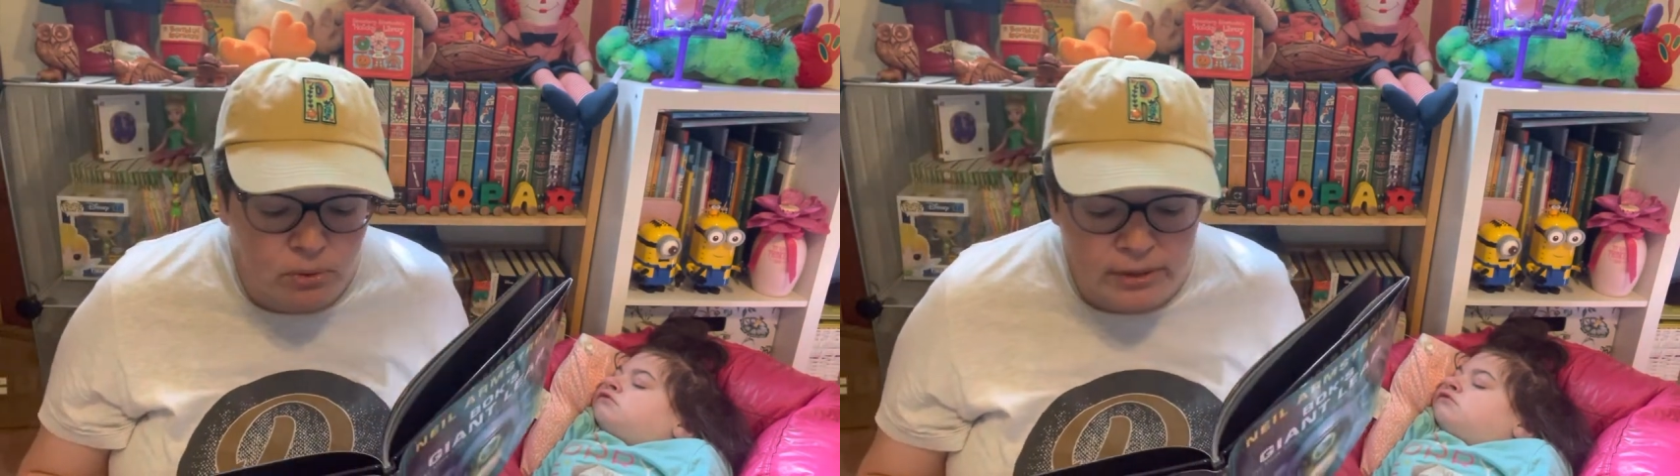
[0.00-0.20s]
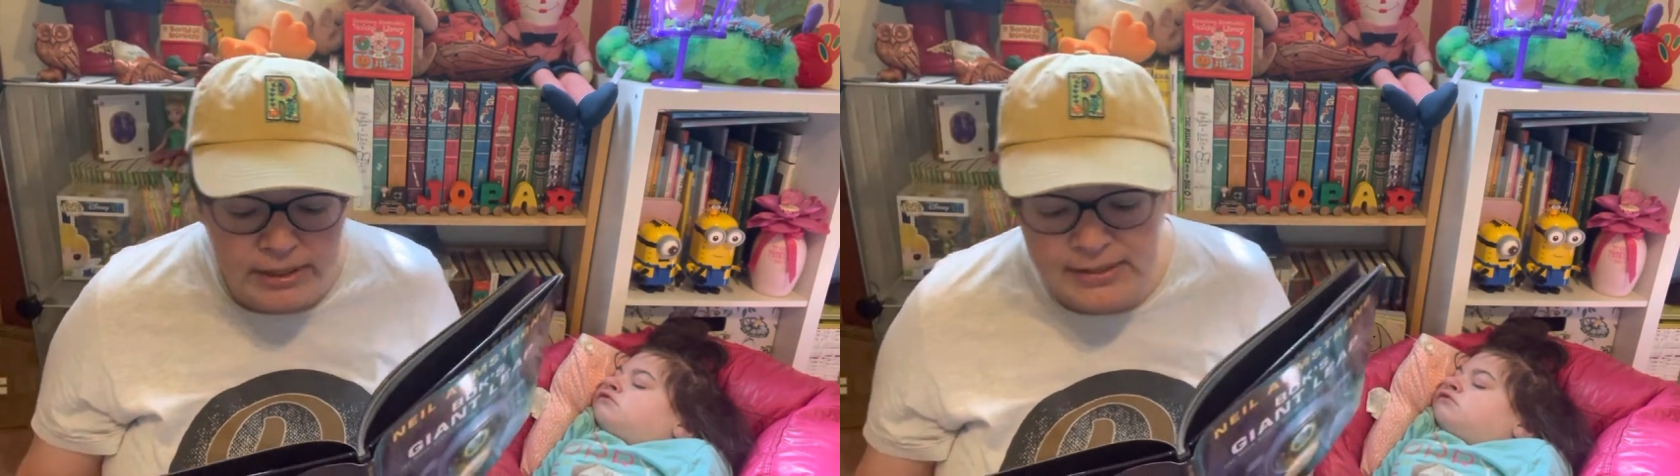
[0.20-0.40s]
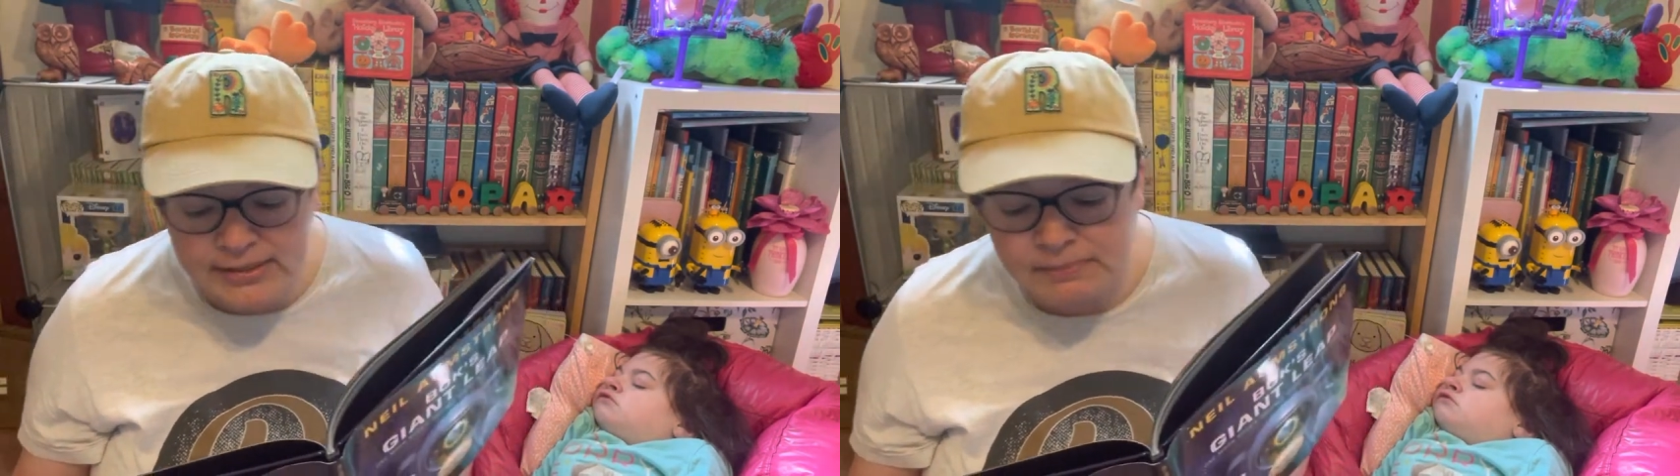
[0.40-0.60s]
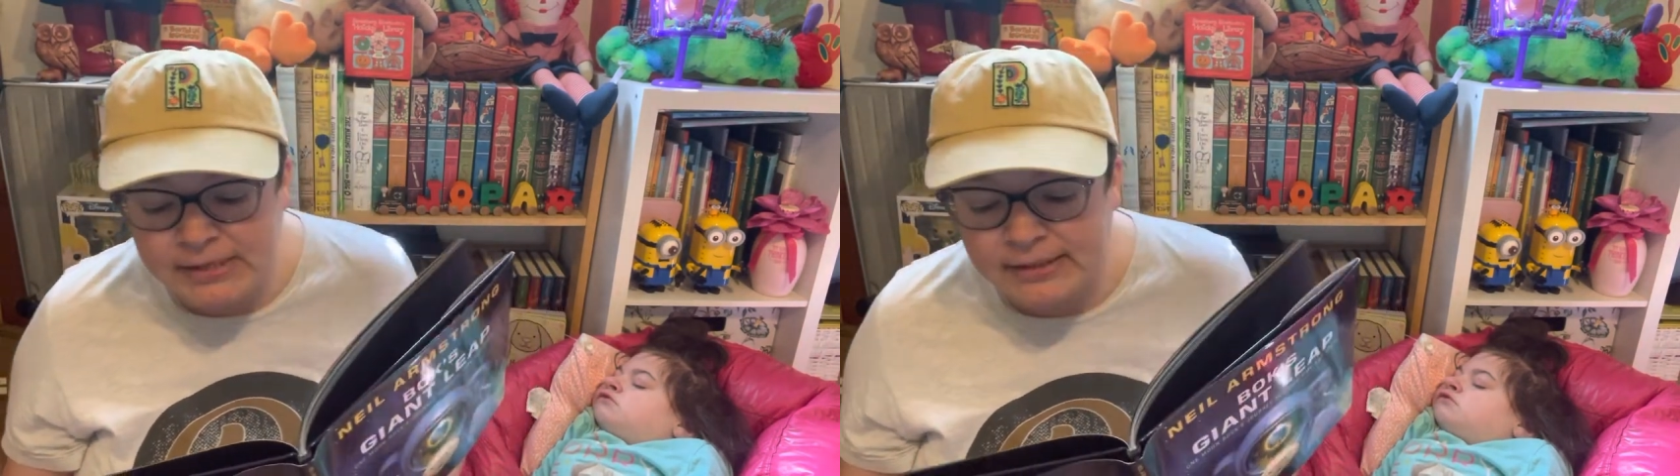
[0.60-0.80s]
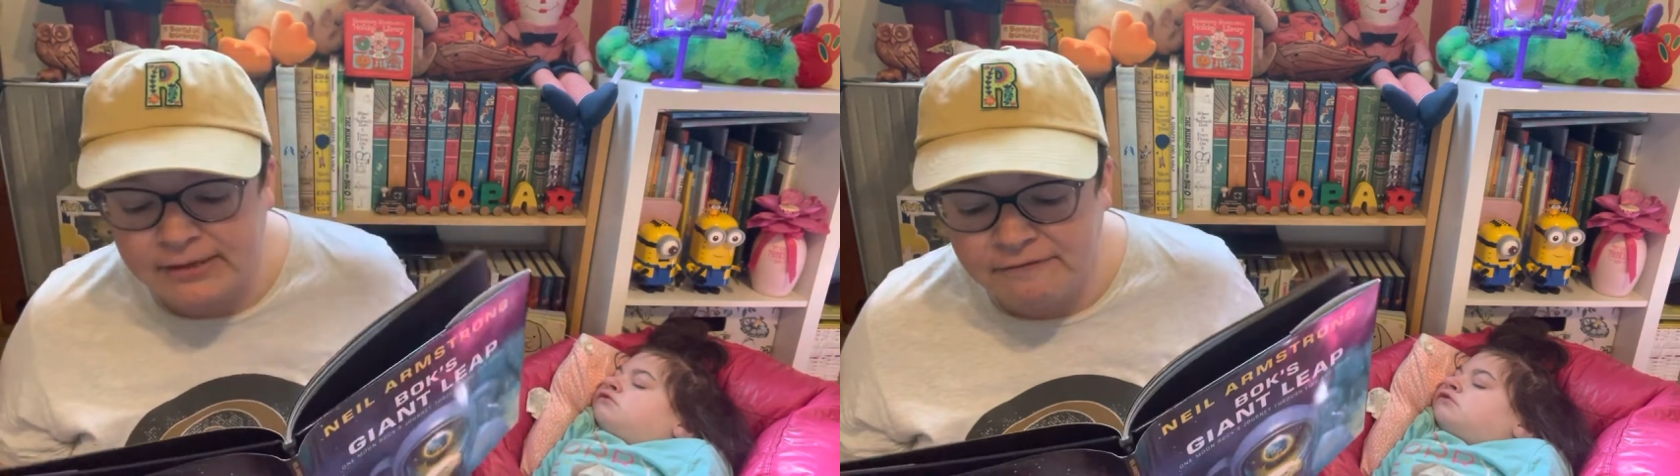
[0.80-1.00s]
organisms
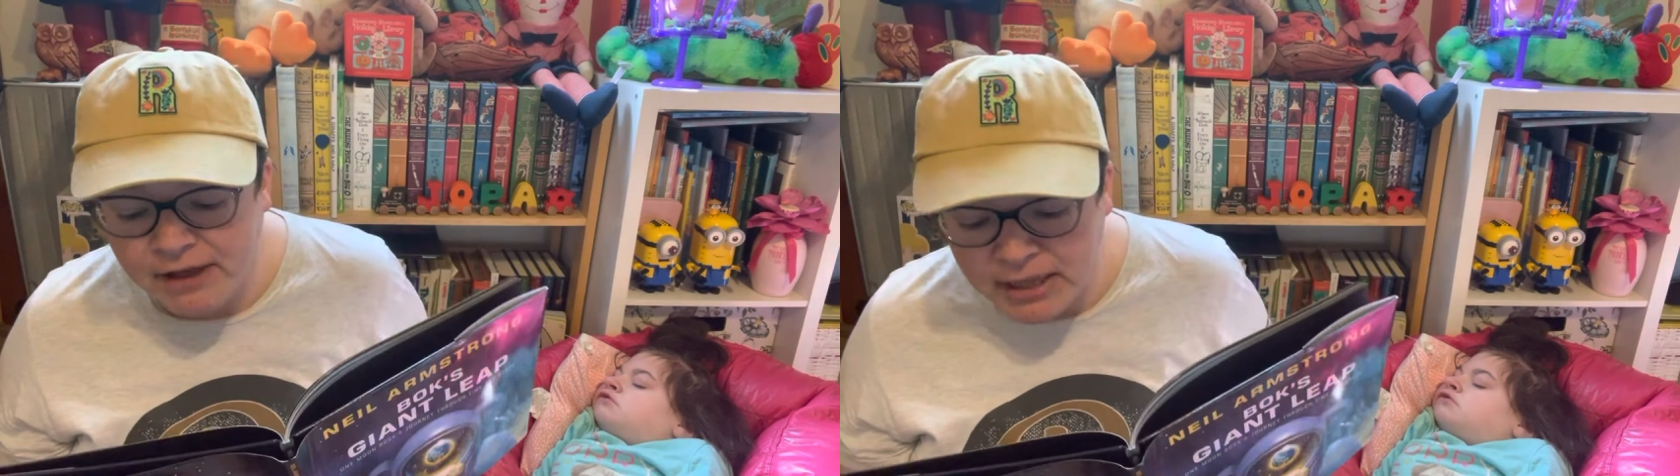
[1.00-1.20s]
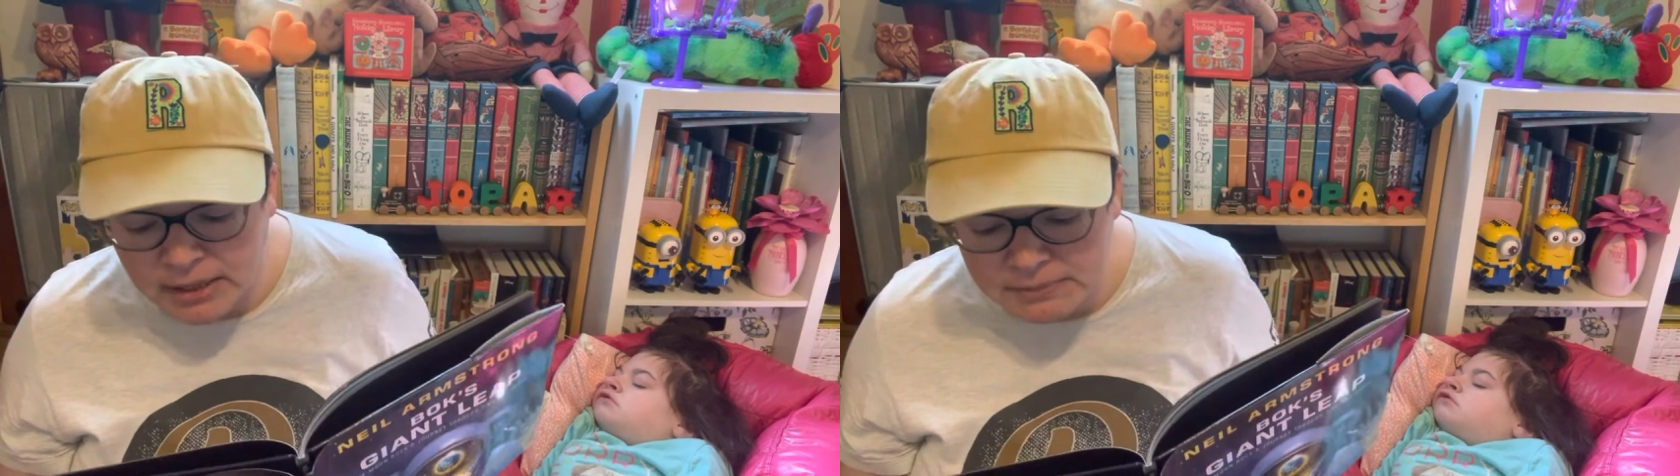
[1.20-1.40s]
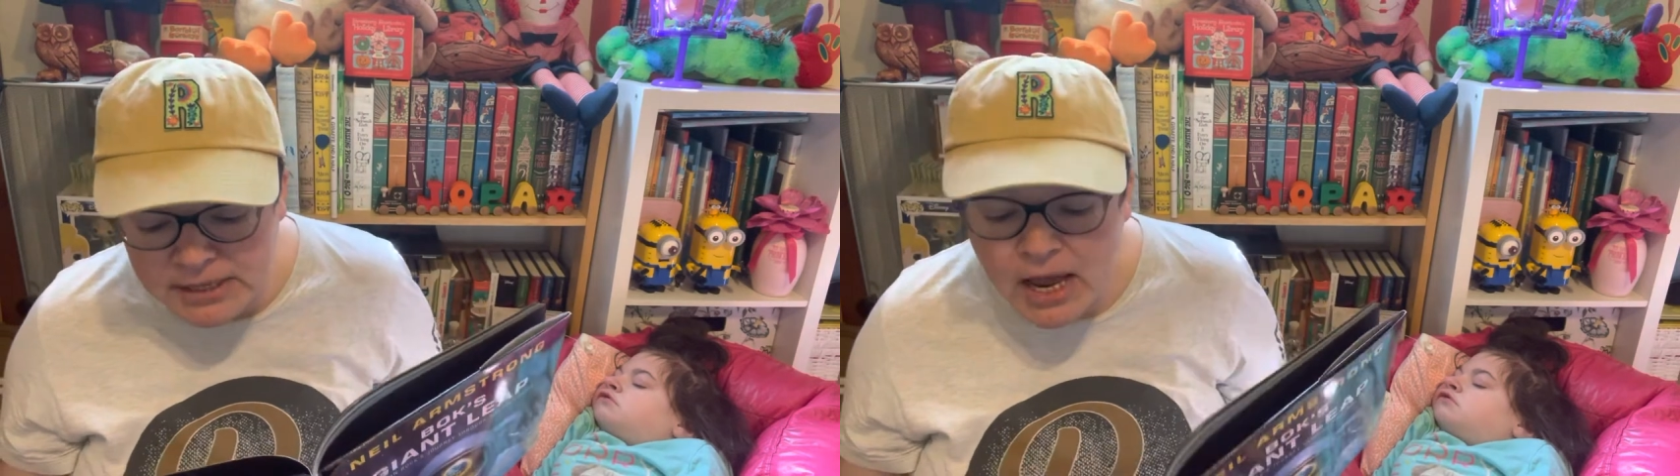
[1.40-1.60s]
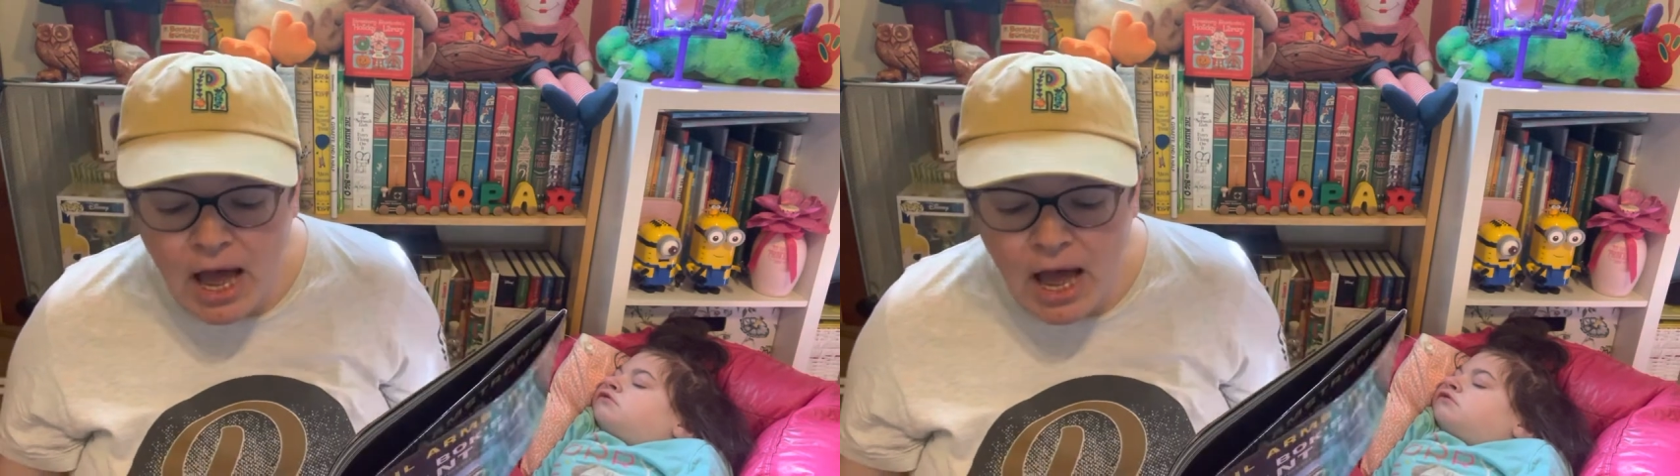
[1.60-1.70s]
that developed